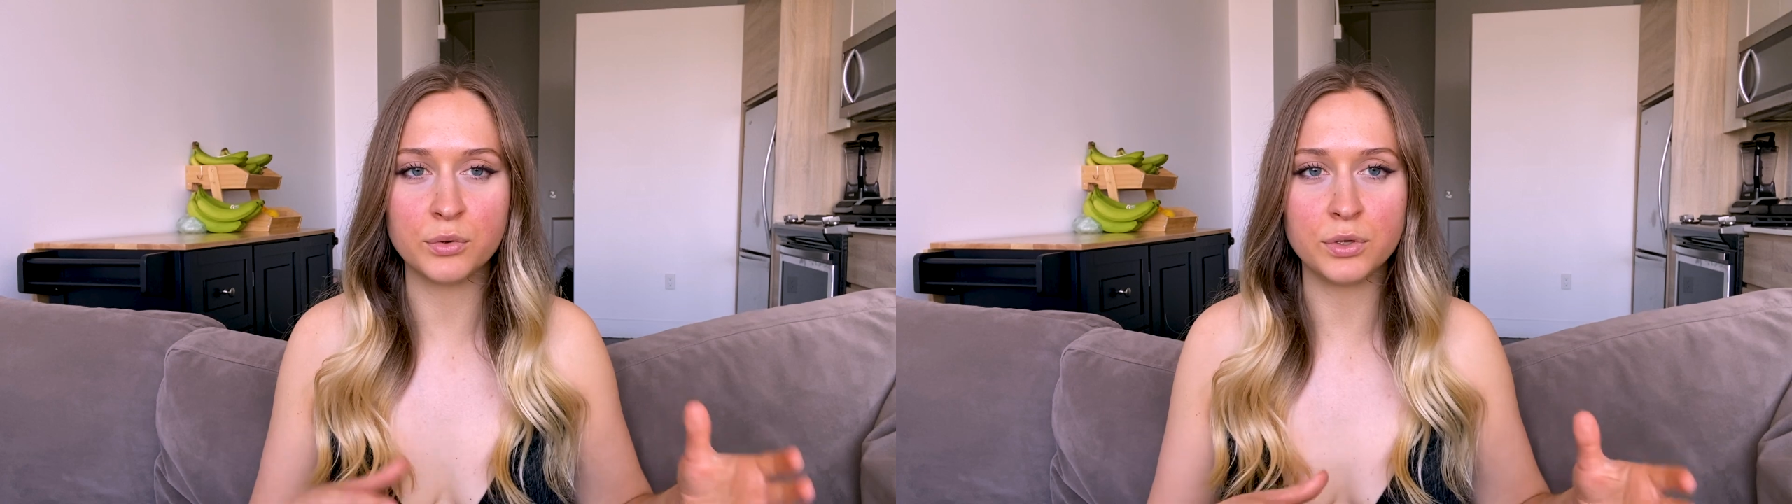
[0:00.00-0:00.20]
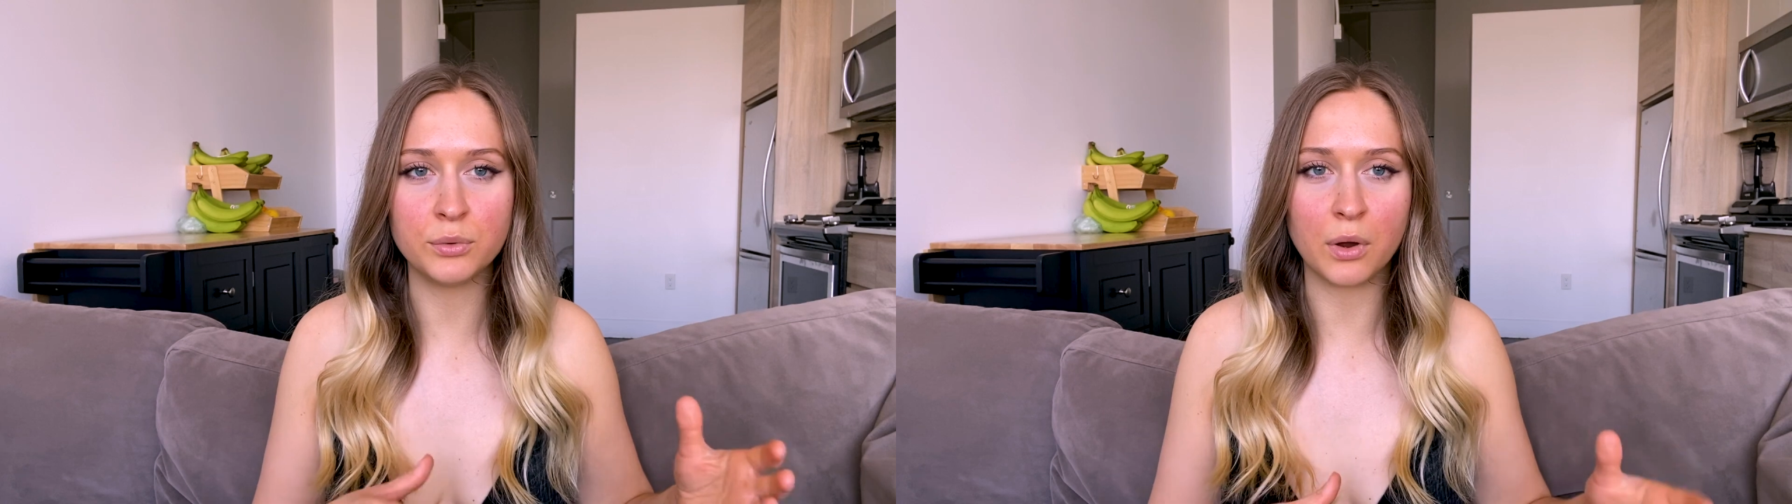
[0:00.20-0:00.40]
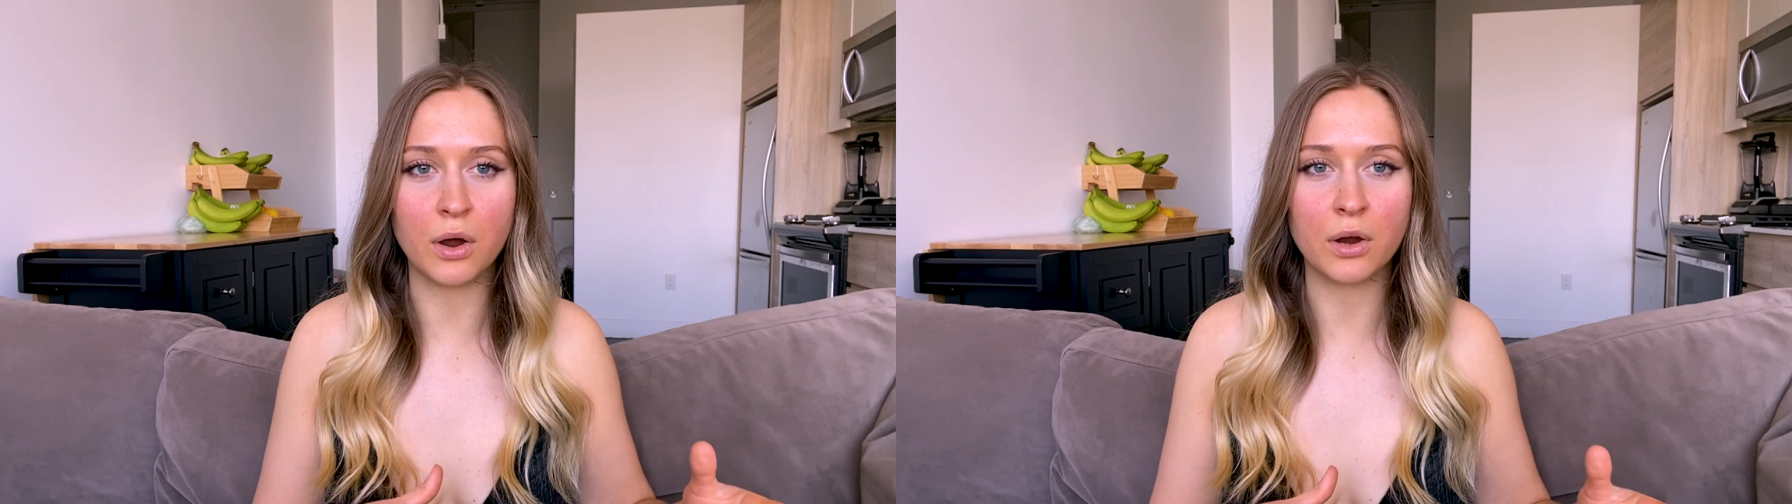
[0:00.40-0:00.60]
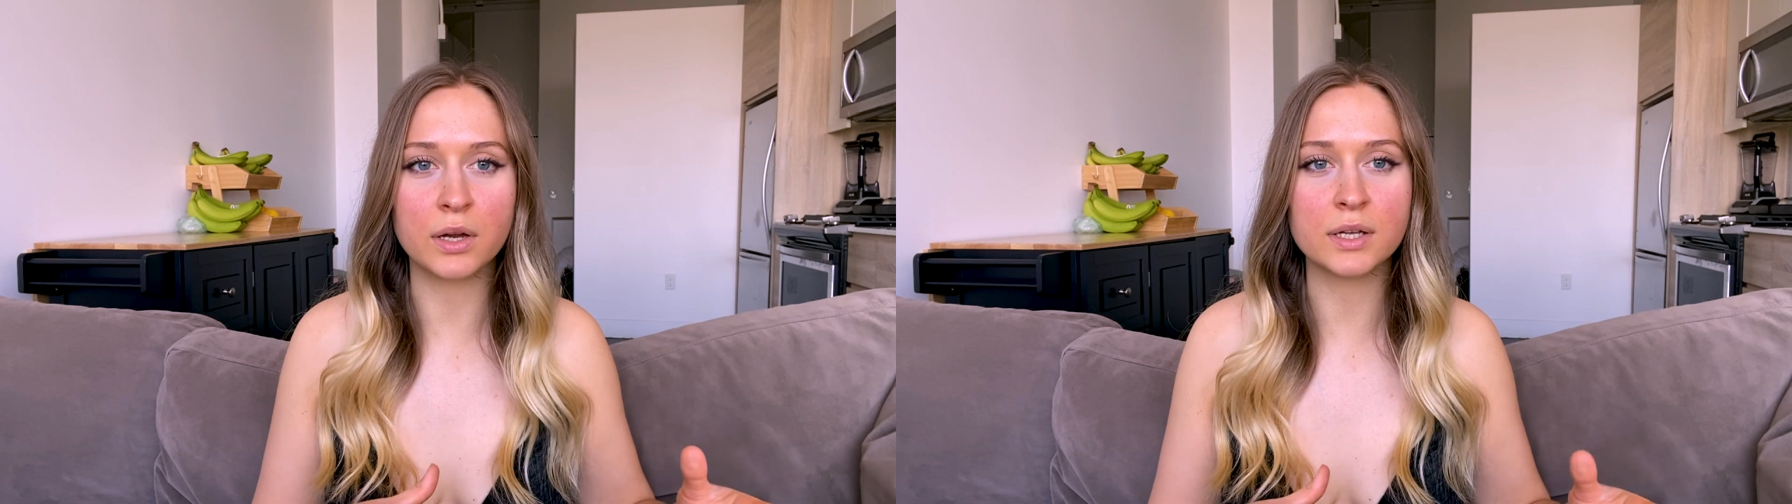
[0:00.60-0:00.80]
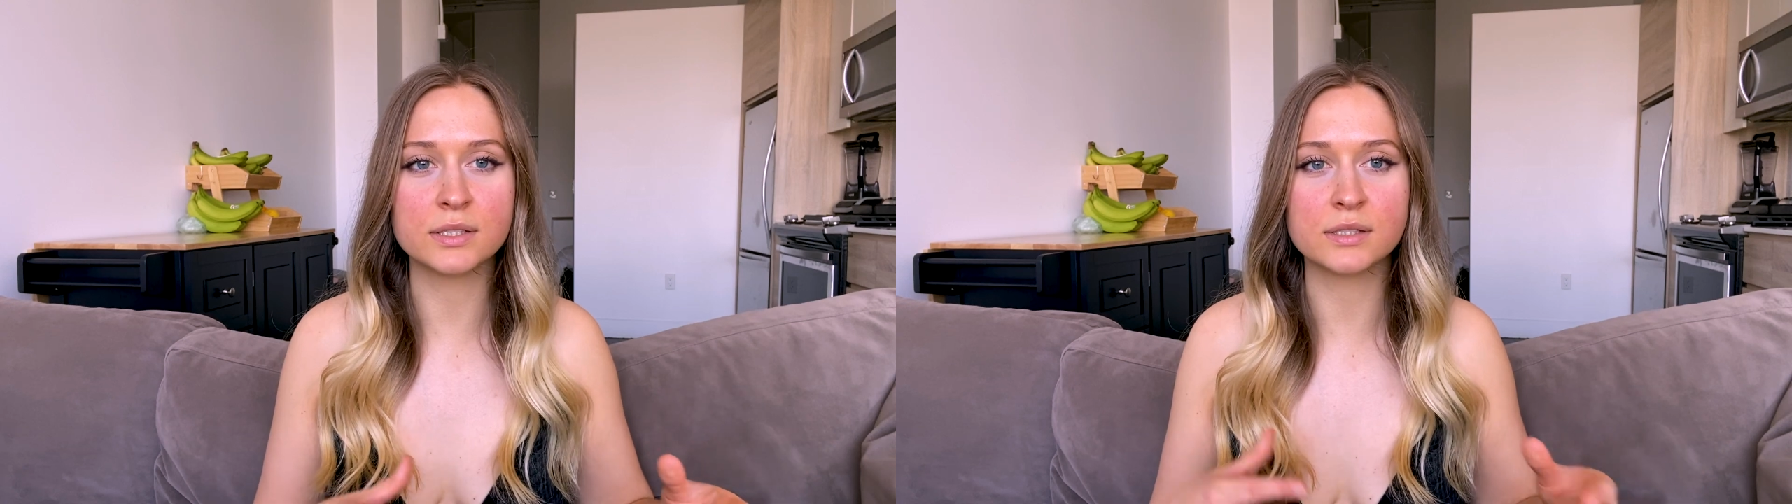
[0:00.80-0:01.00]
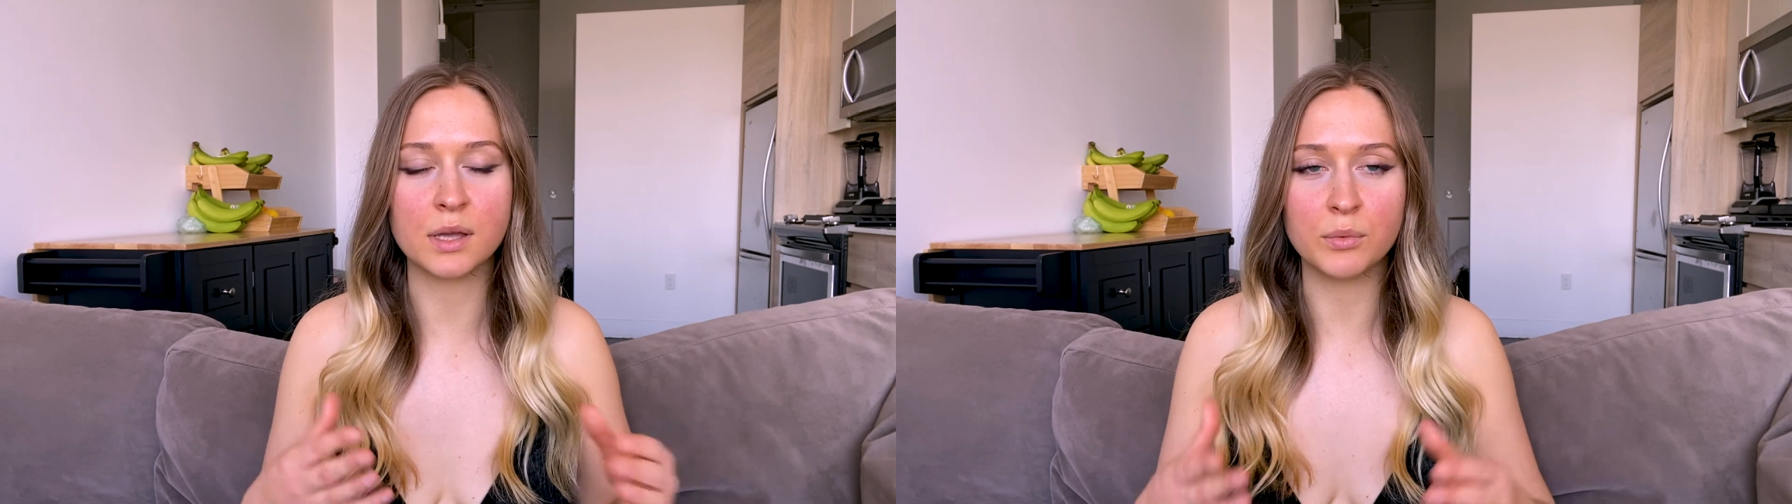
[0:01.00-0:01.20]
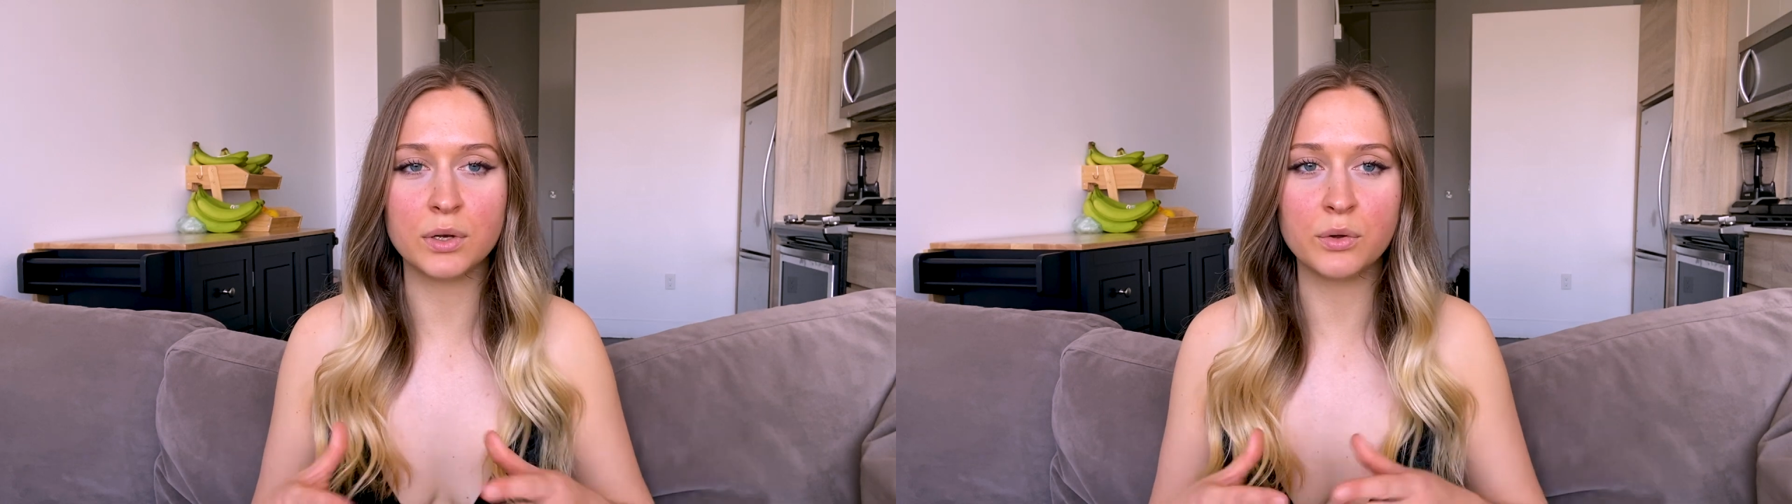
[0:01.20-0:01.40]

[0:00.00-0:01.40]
you are is someone